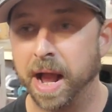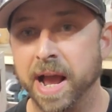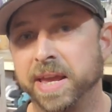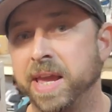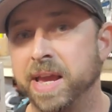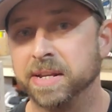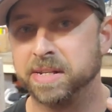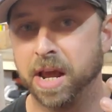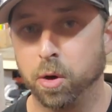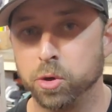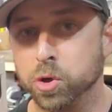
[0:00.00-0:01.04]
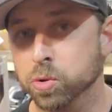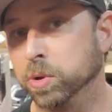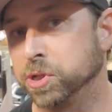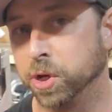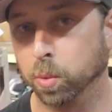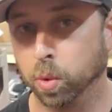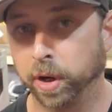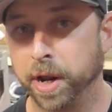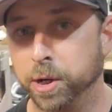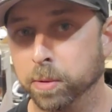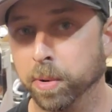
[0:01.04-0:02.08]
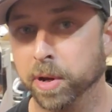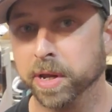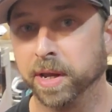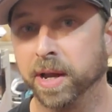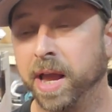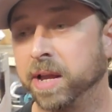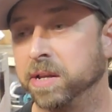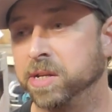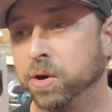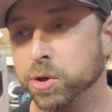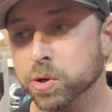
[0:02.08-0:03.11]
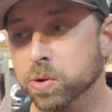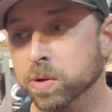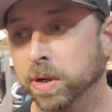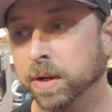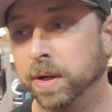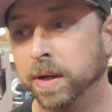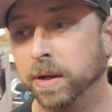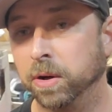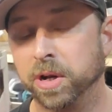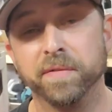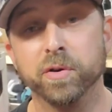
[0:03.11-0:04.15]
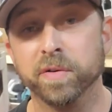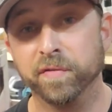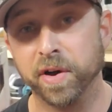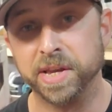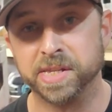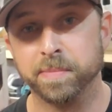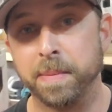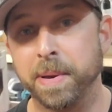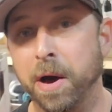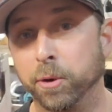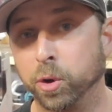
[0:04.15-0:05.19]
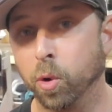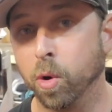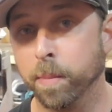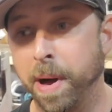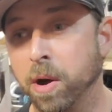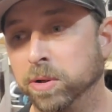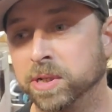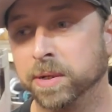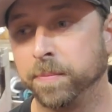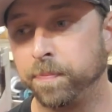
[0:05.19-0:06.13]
I can't tell you what's going to work on your bike. I can tell you or give you advice on maybe how to go about